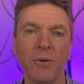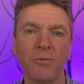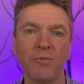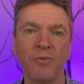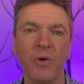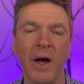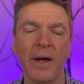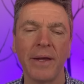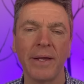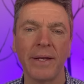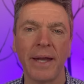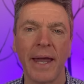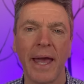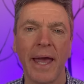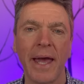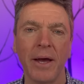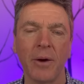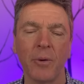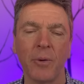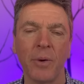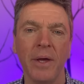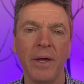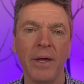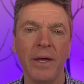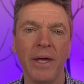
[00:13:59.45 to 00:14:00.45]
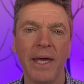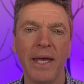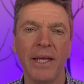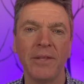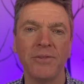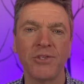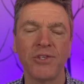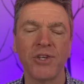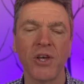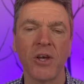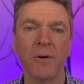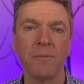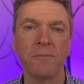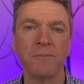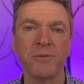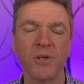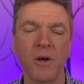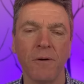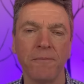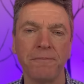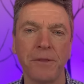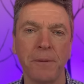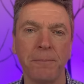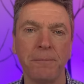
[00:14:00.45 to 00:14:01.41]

right now in terms of the